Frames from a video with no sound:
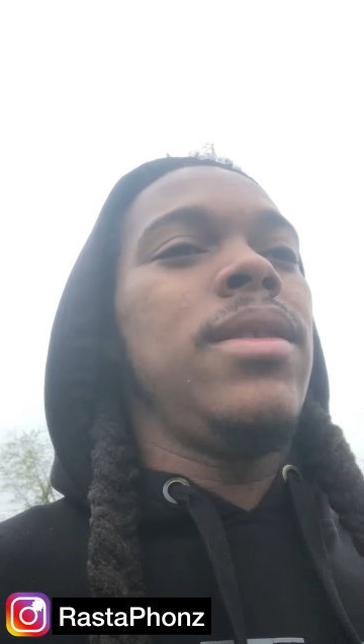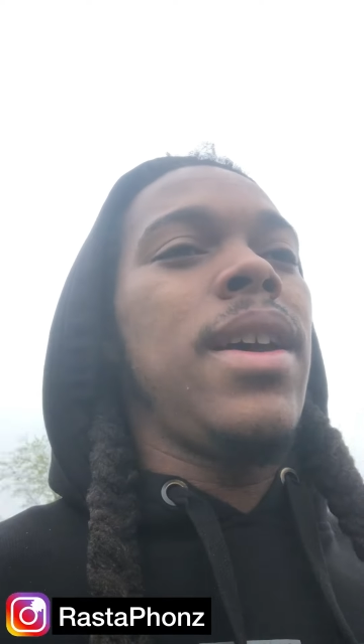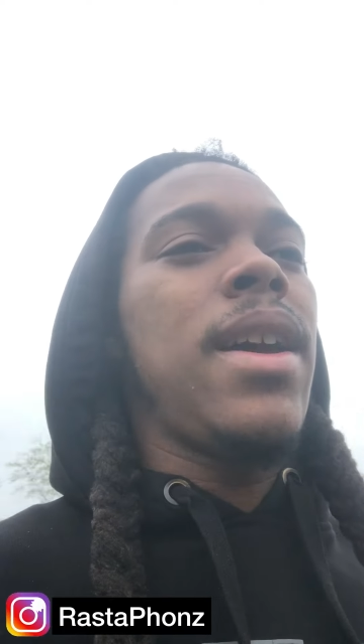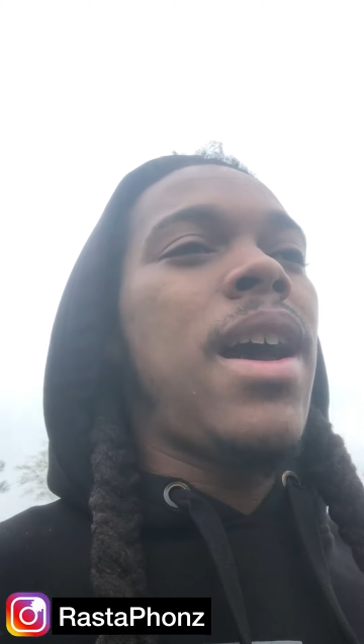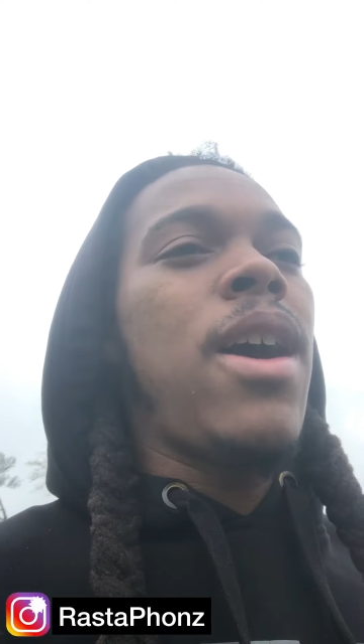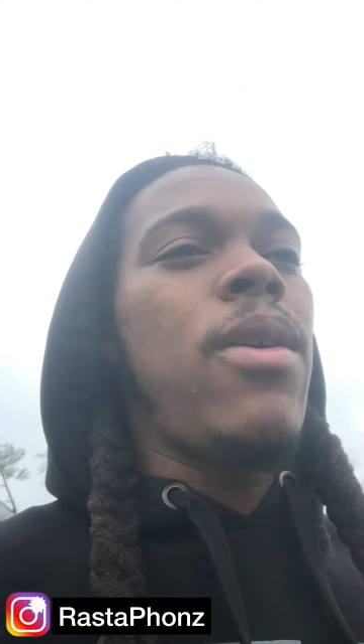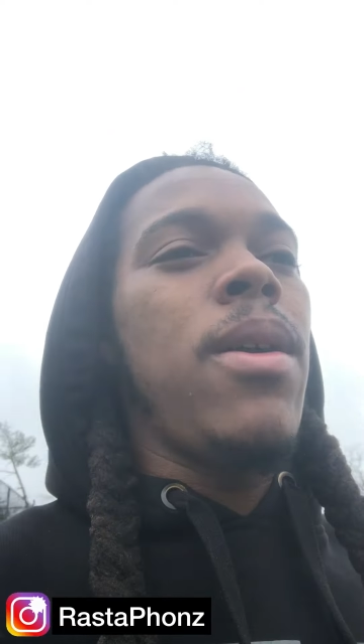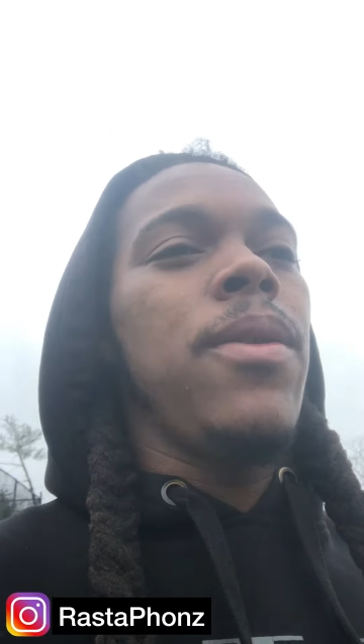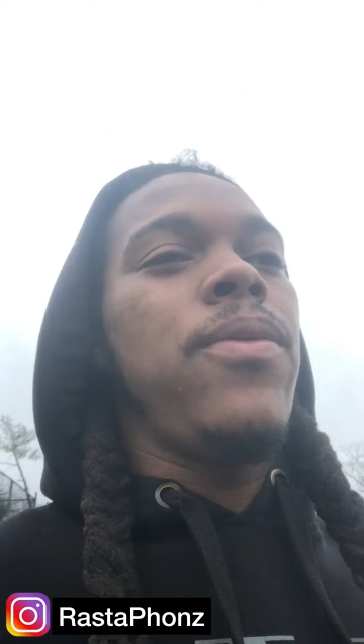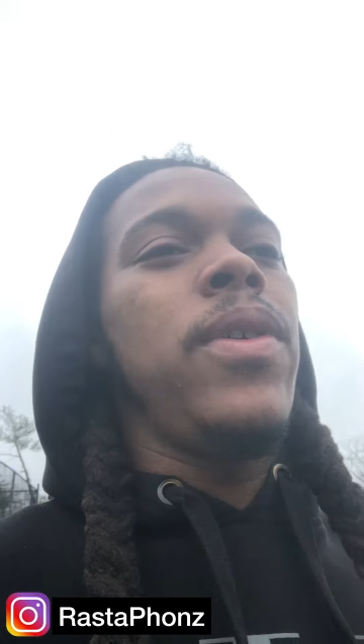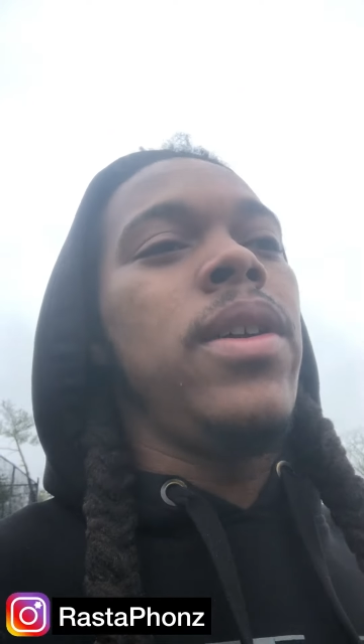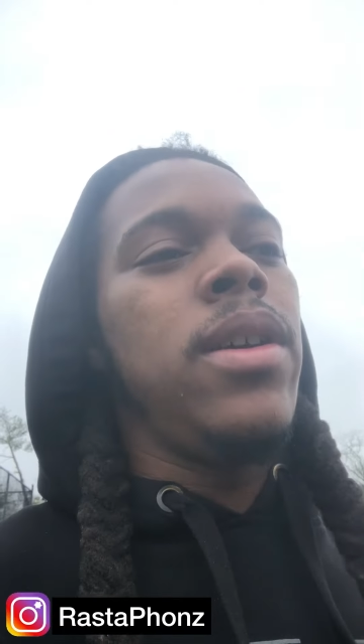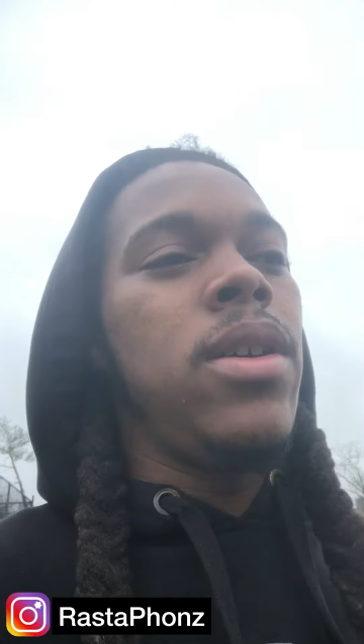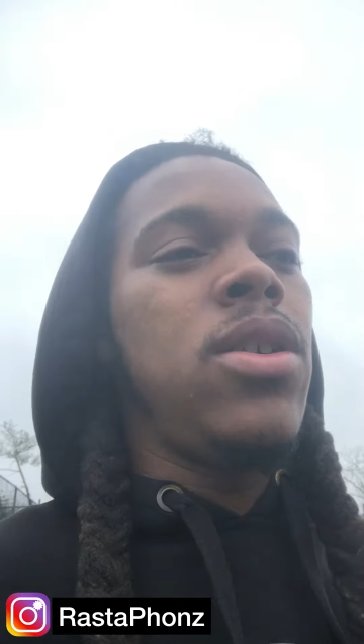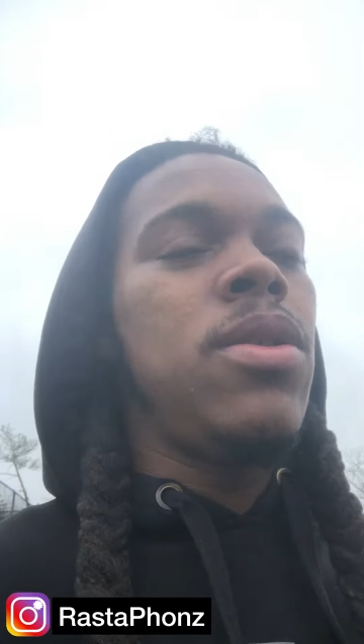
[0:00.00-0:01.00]
like how I
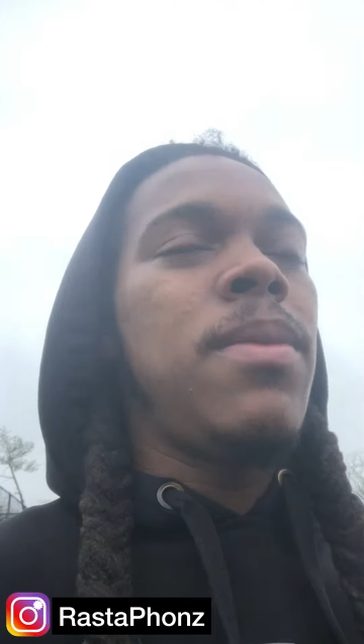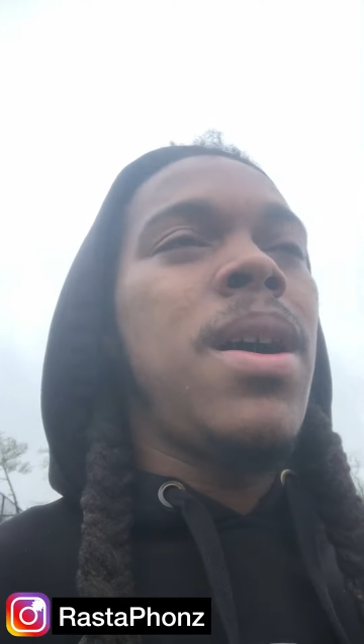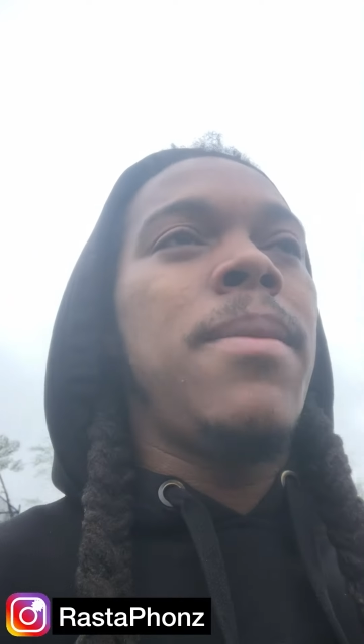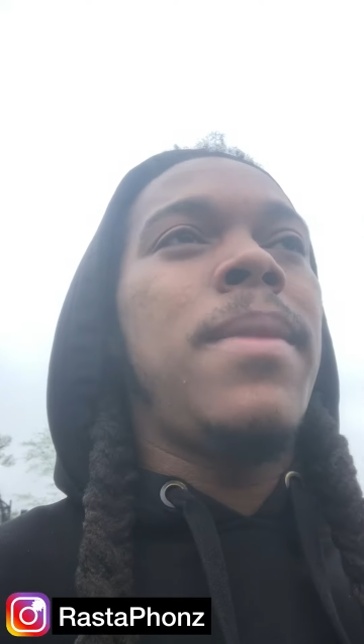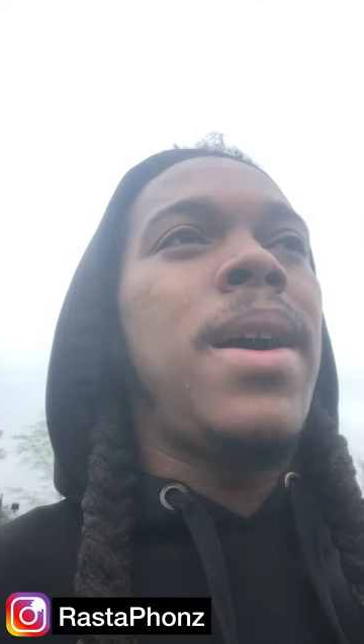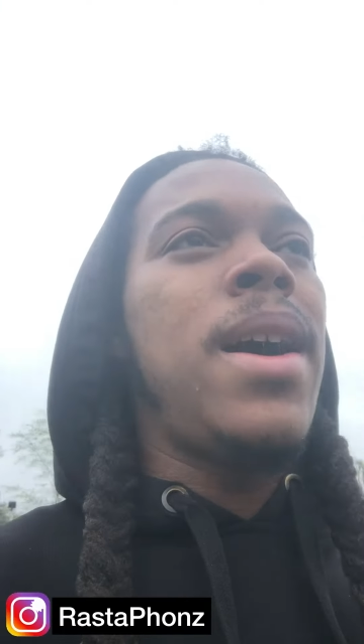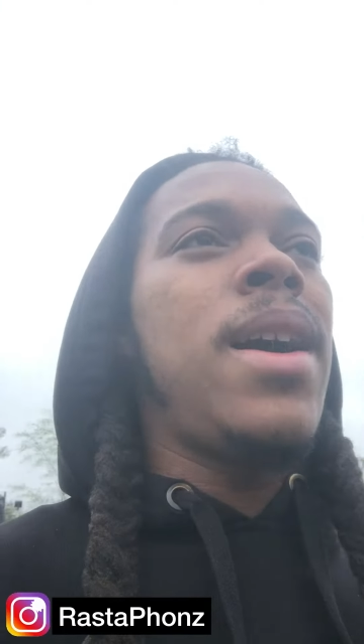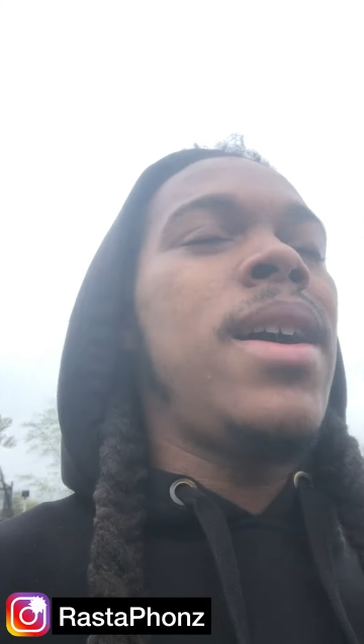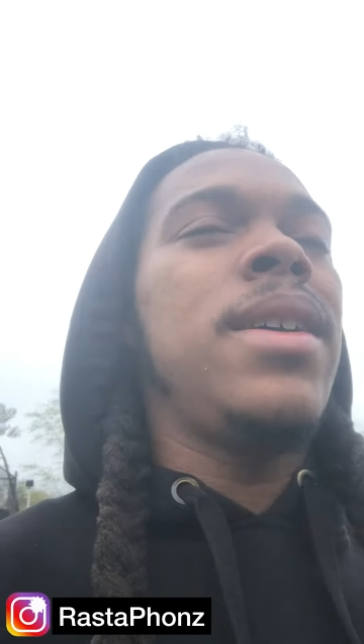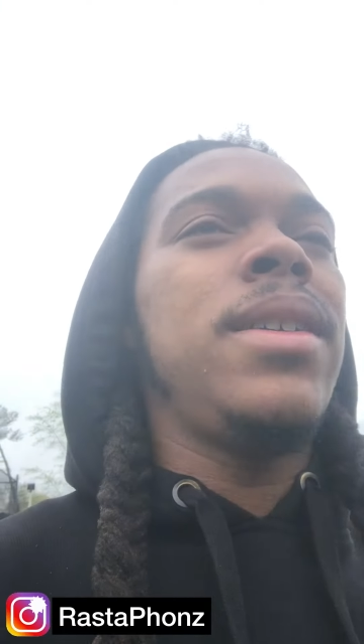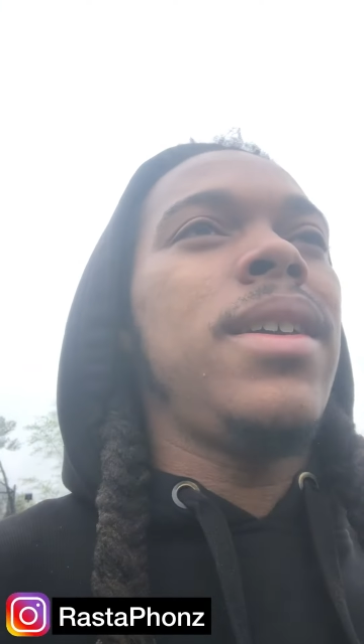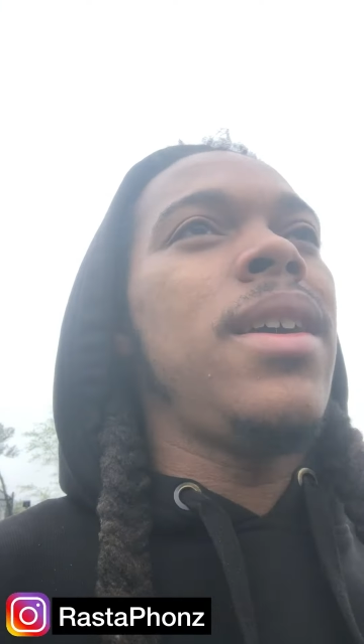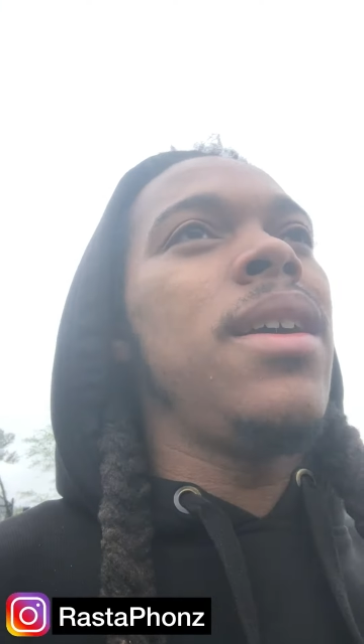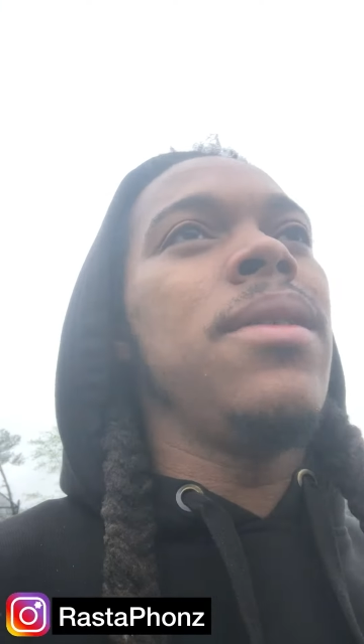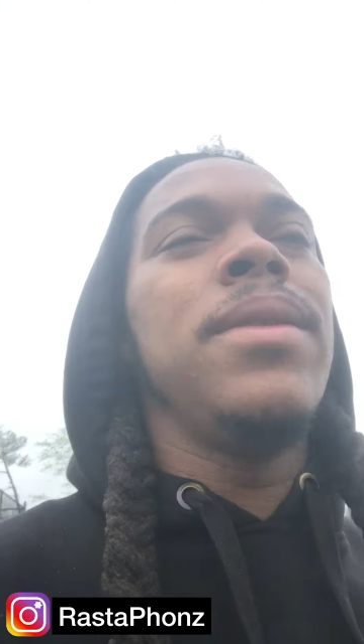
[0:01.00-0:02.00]
feel, my
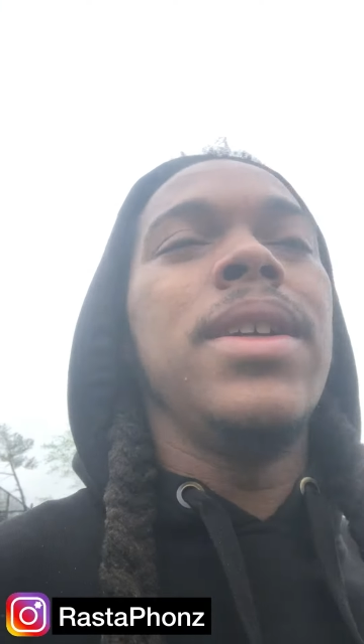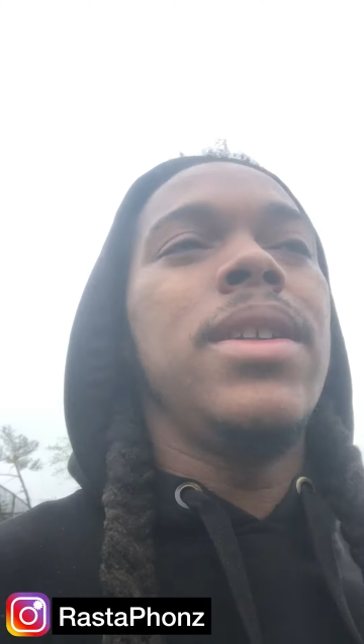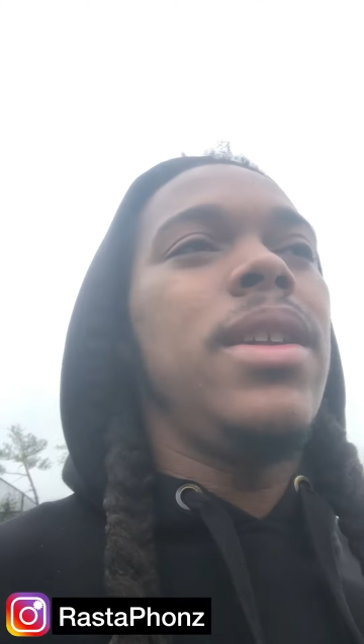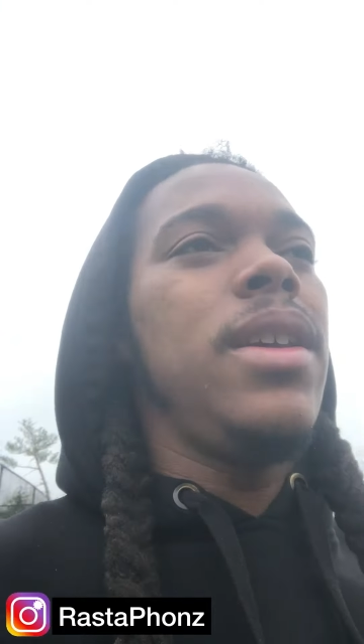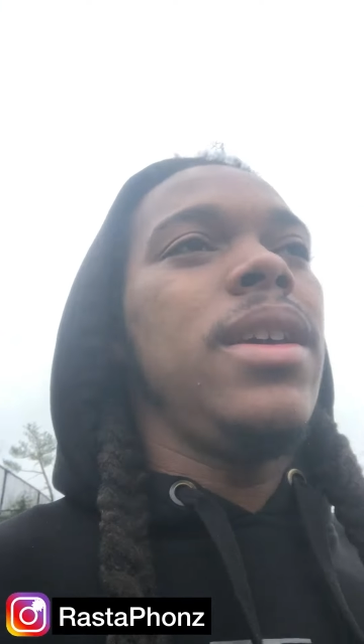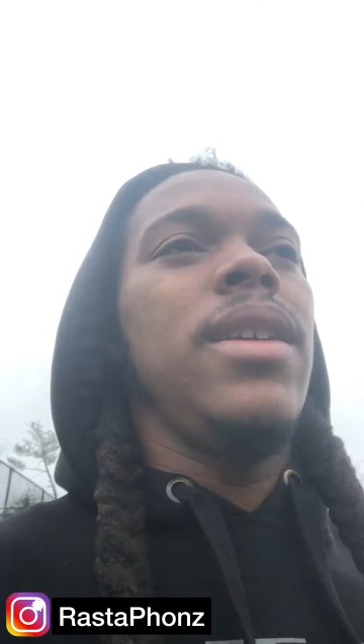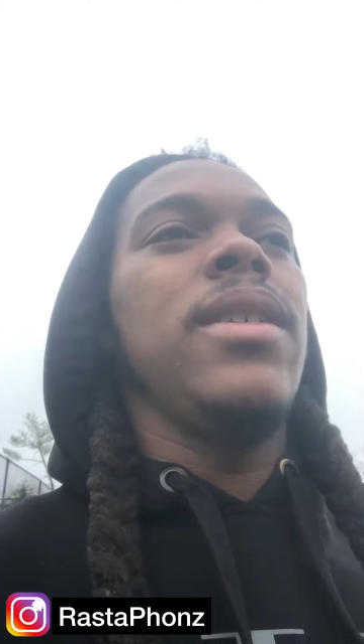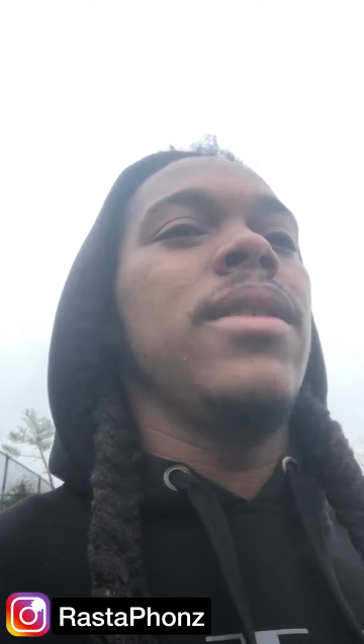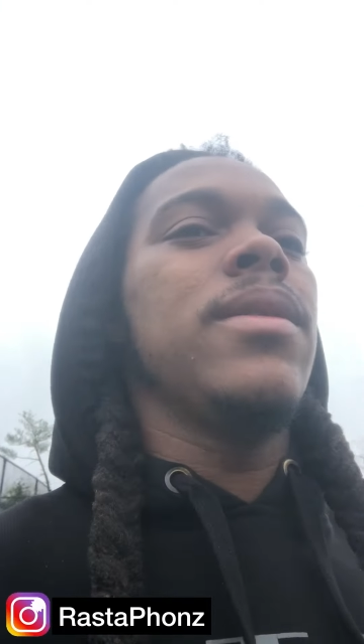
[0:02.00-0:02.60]
mind, everything.